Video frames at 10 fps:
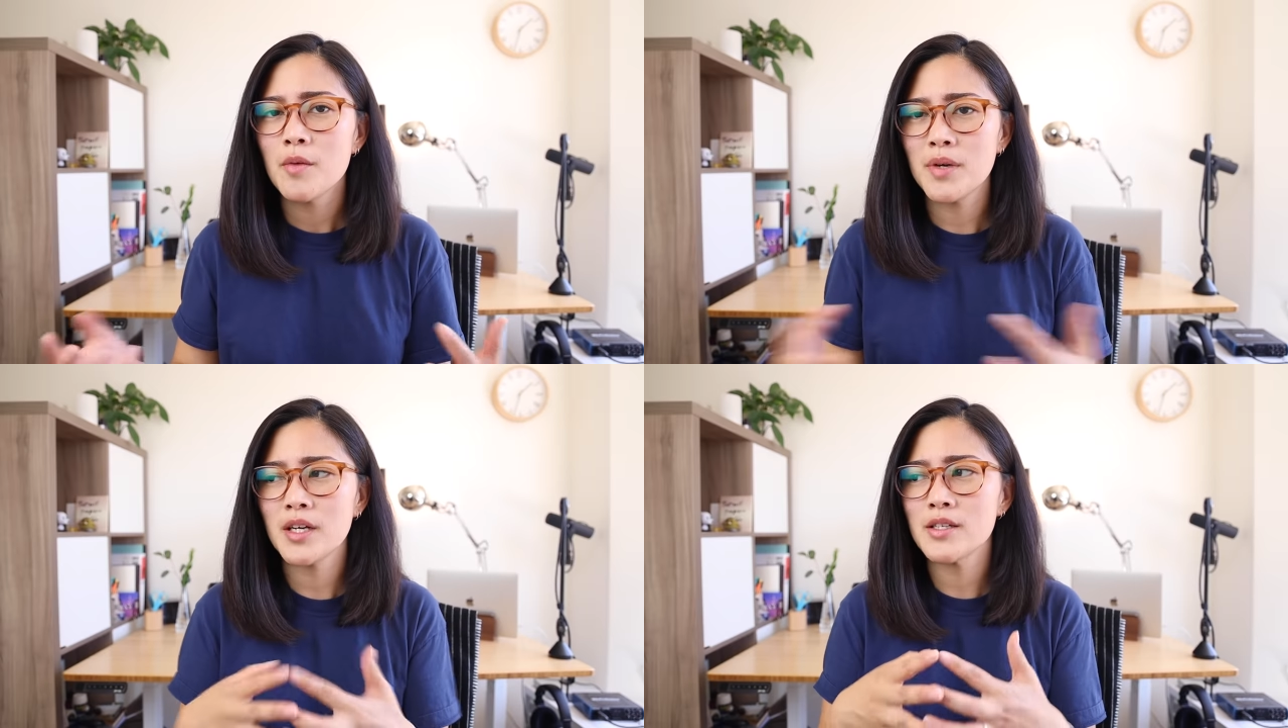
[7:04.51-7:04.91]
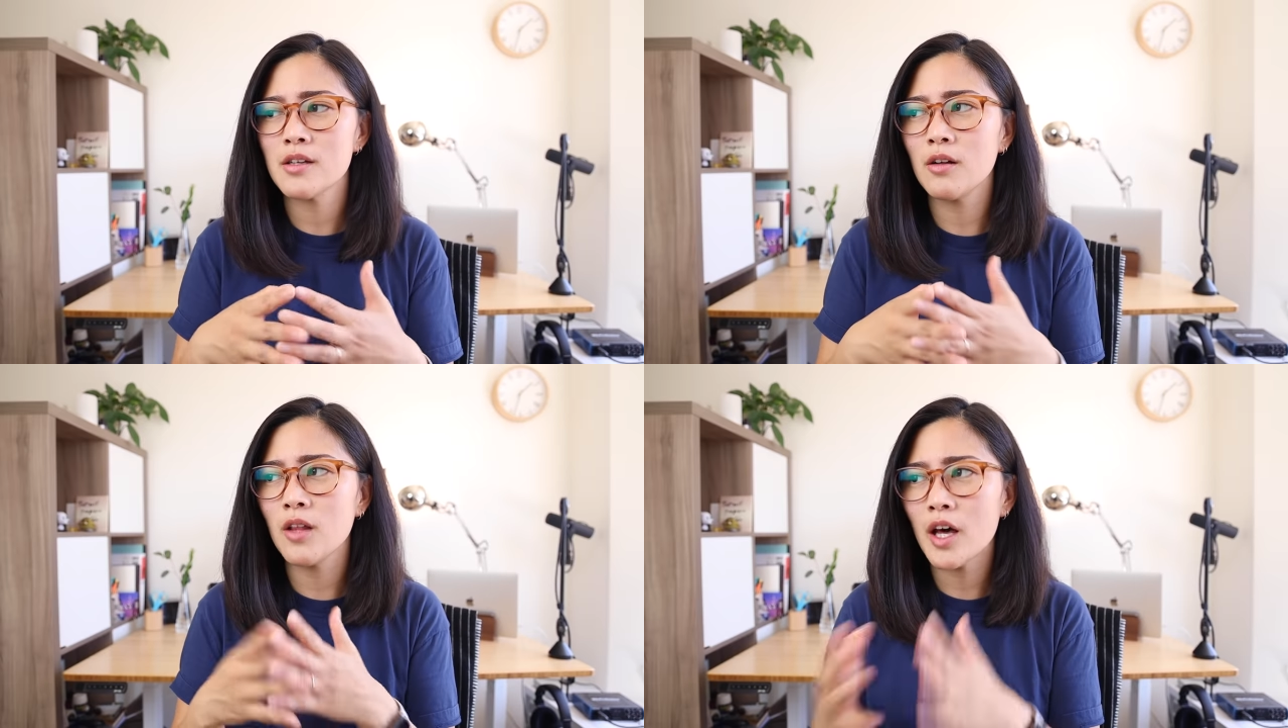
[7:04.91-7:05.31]
because
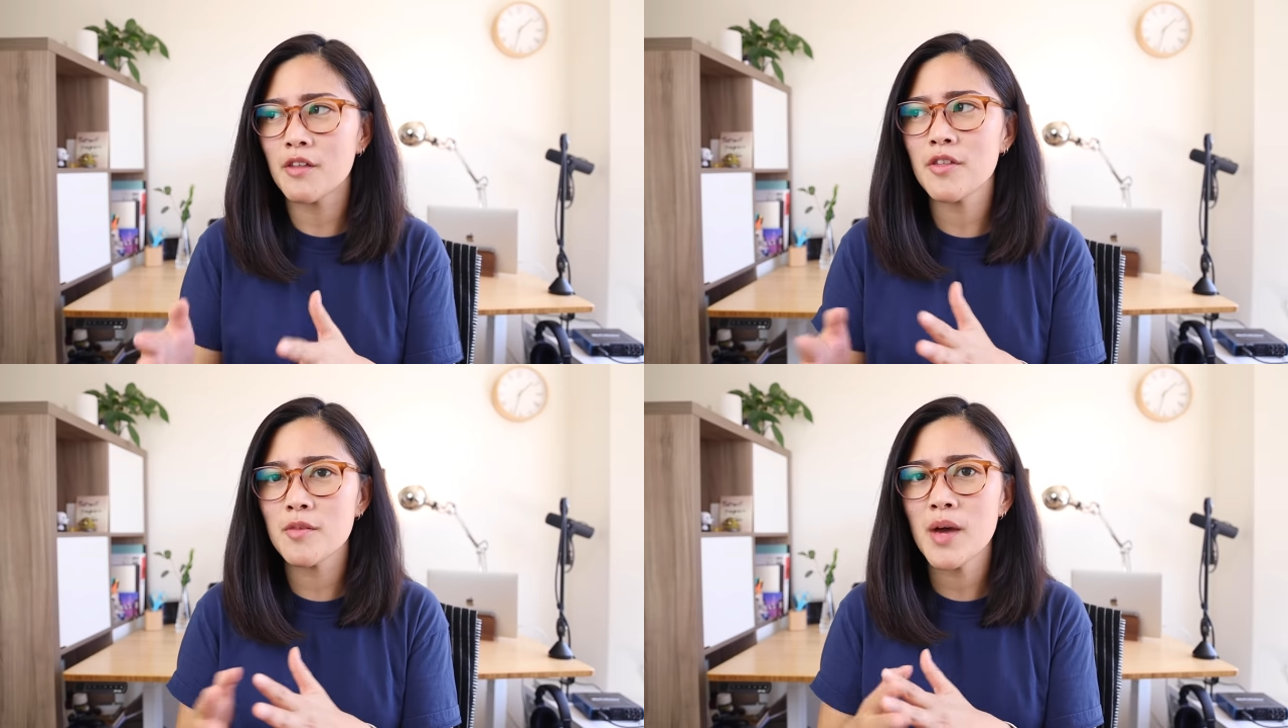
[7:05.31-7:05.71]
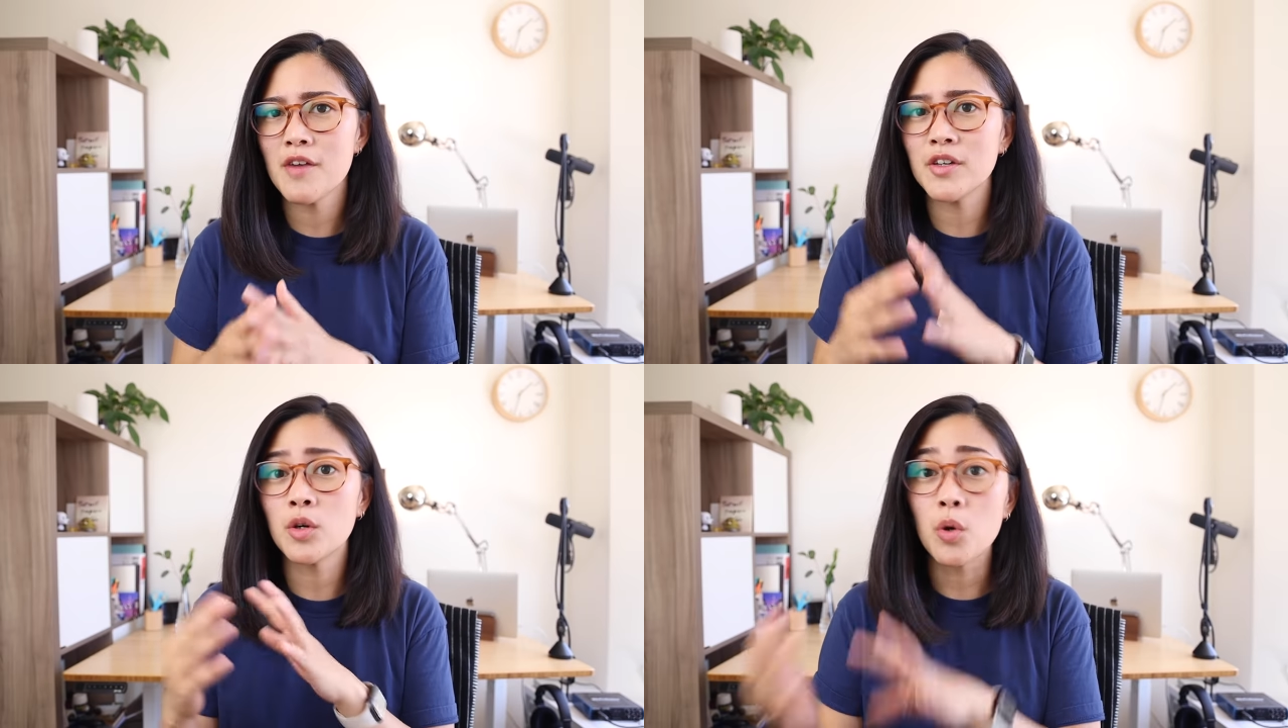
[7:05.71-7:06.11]
a lot of them
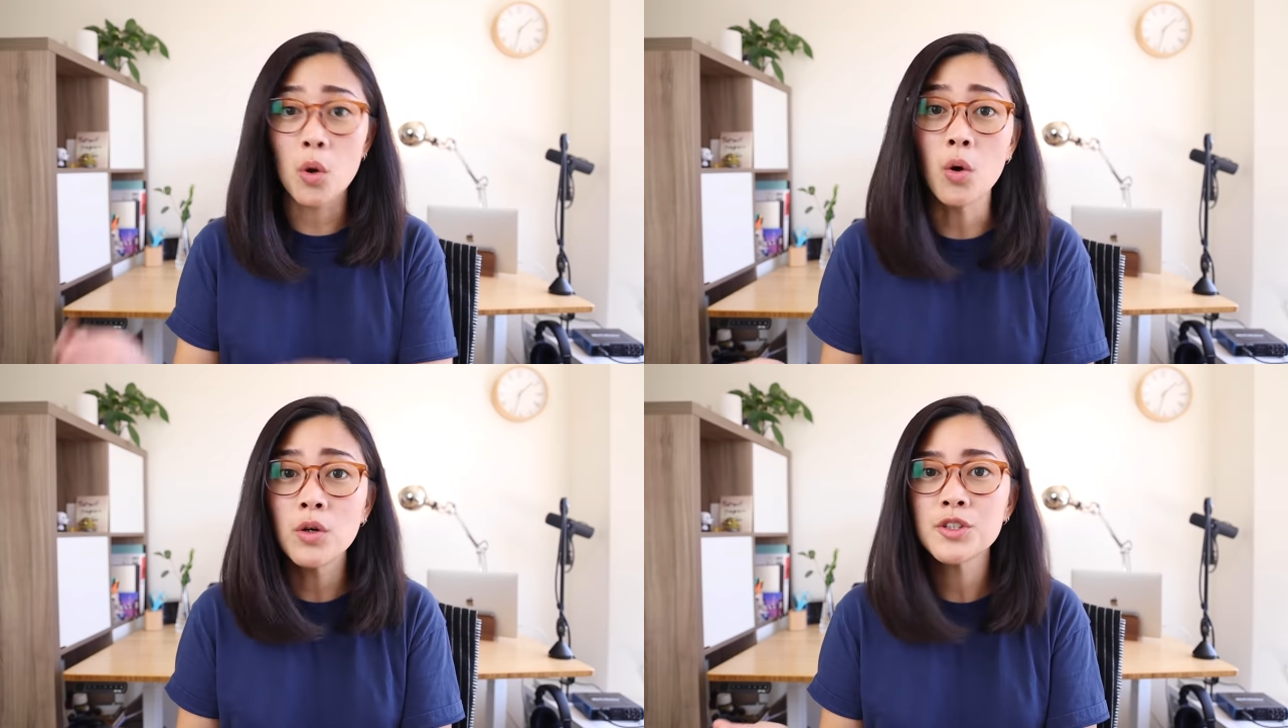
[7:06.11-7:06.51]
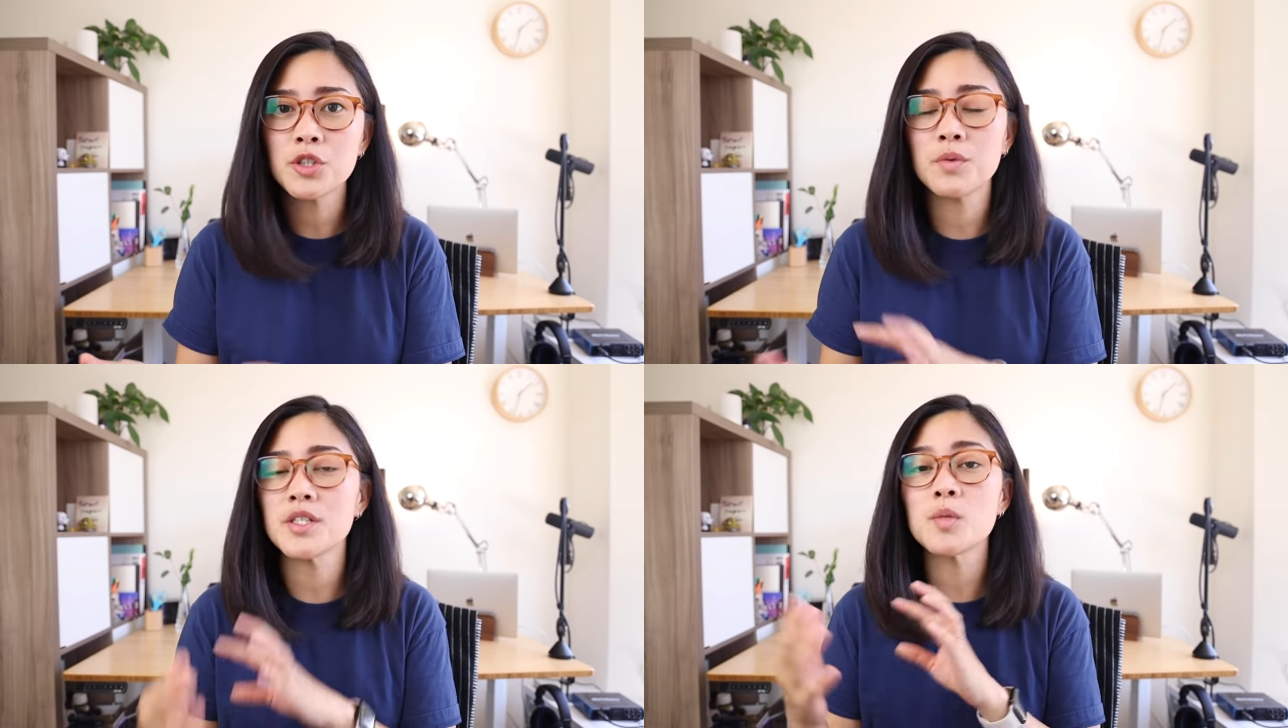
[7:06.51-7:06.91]
have a goal
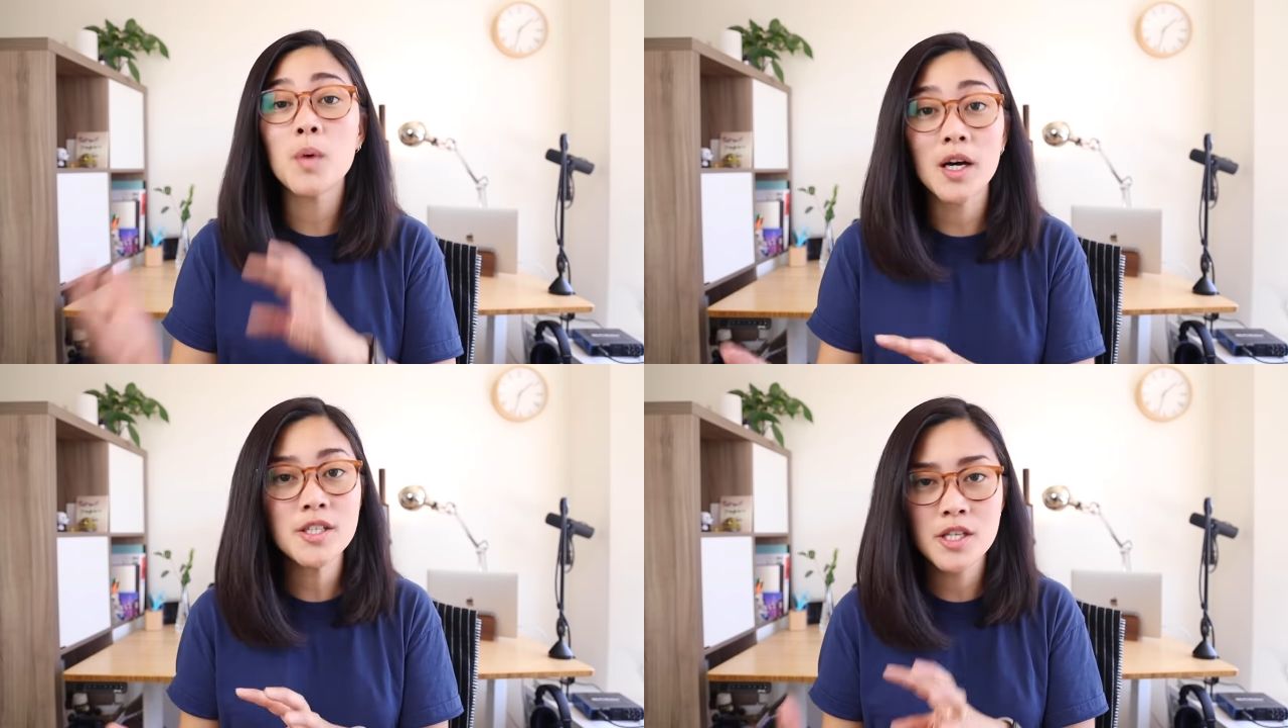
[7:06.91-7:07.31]
to respond to